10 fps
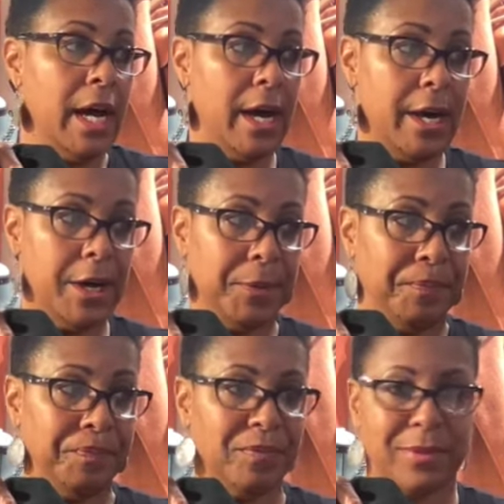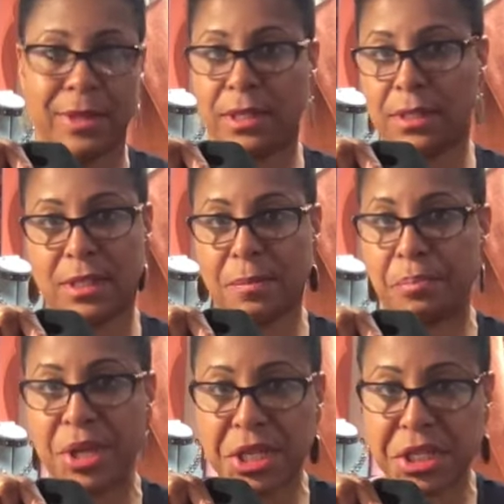Um, some
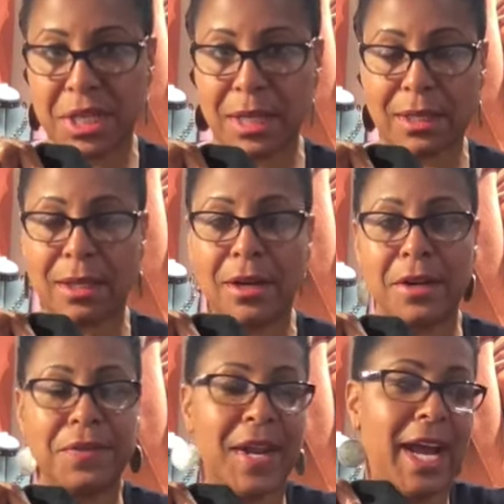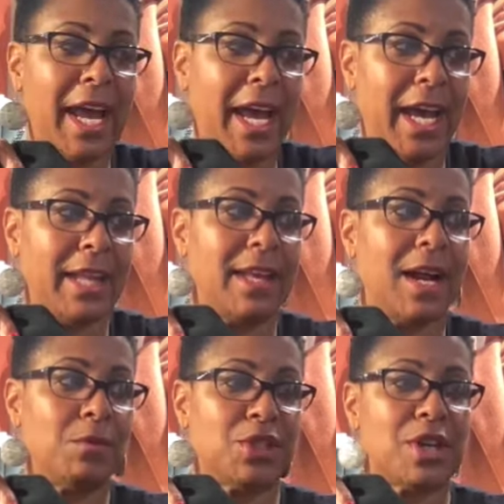peach duck cloth that I had
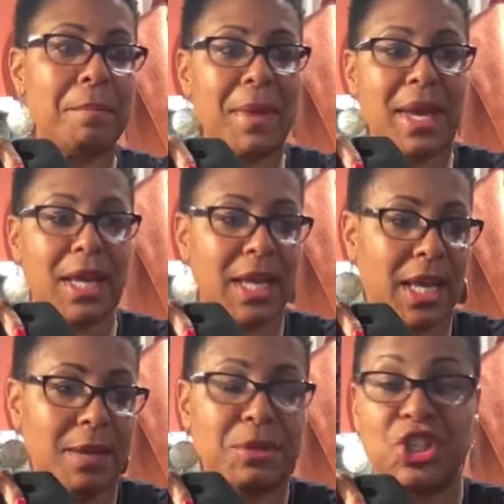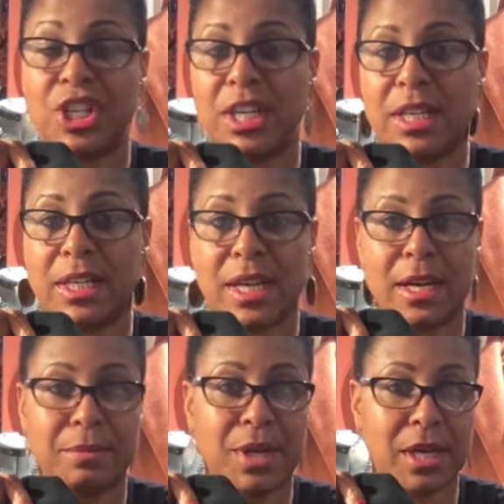that I was going to make a machine
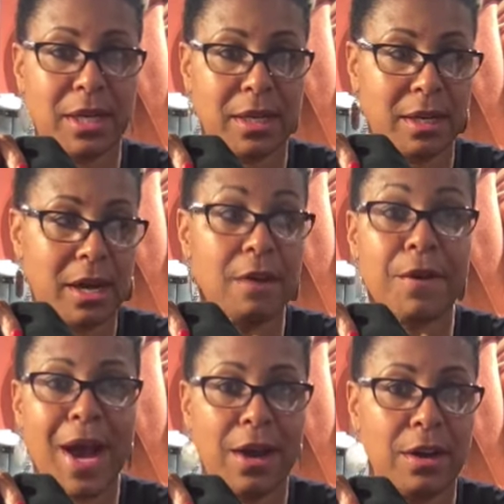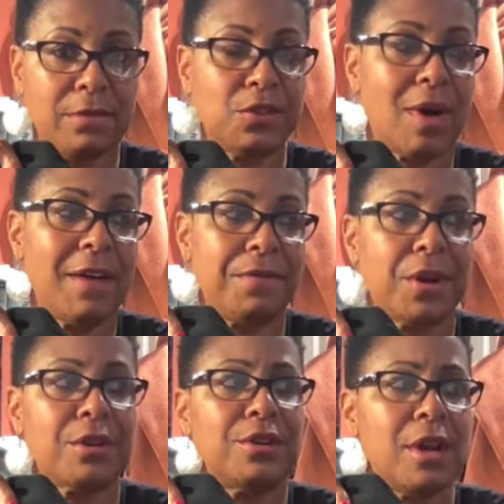um, cover out of. So I
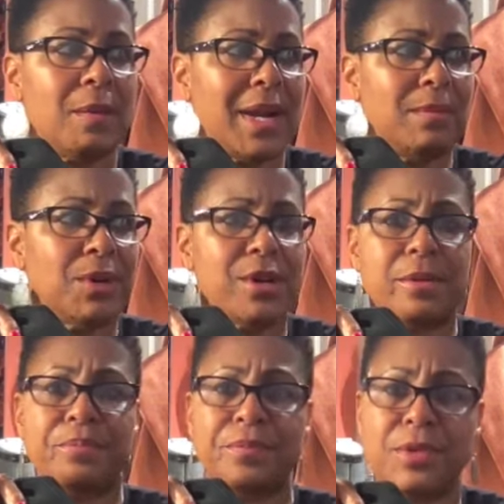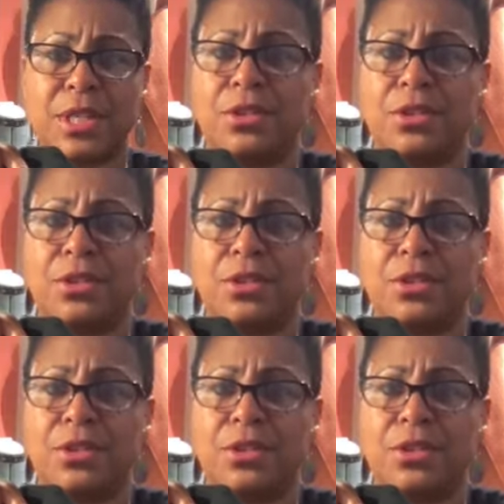figured, you know what, I'm going to just